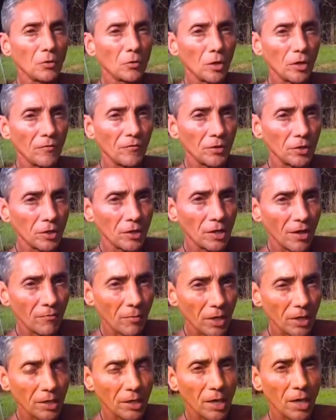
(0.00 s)
What if you didn't
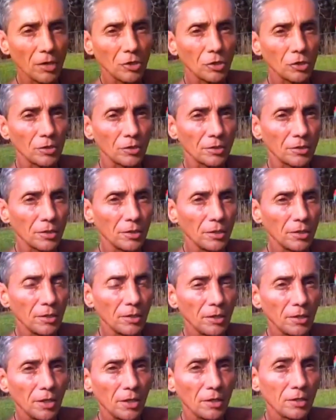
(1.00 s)
have medications?
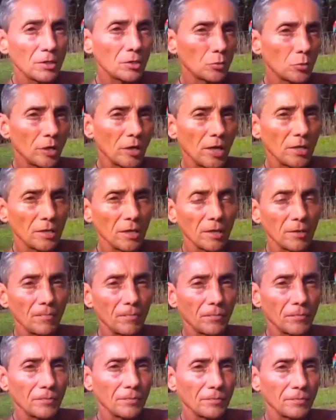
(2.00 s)
And this is what I
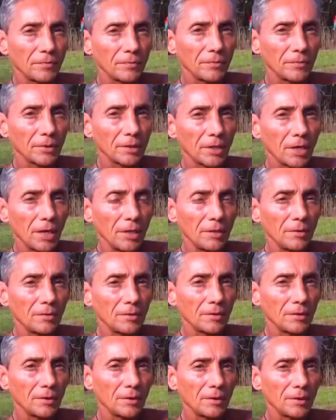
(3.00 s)
did. Okay?
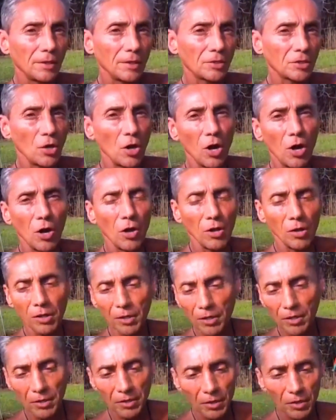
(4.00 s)
It's
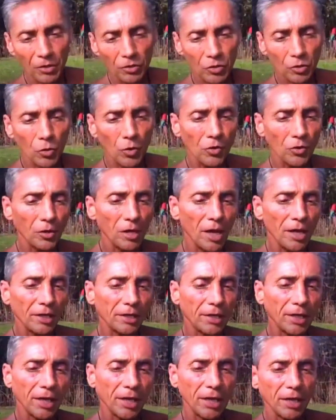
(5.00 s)
all sort of
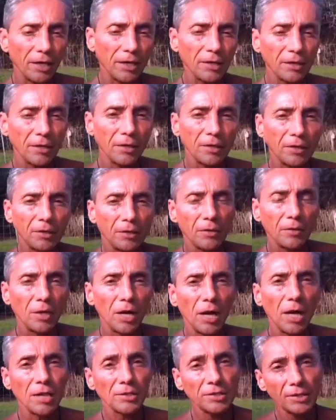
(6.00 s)
like a
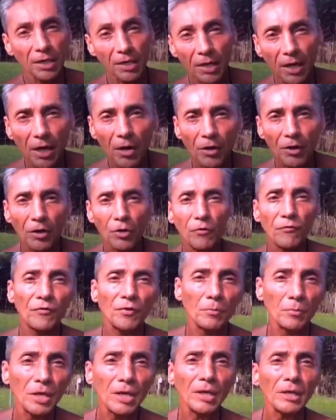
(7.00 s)
uh, scenario
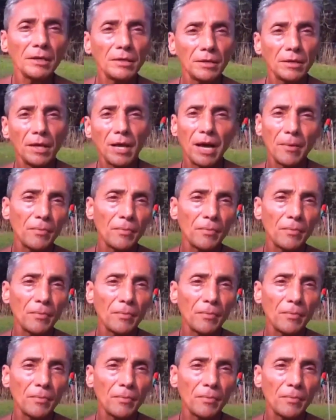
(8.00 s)
for me.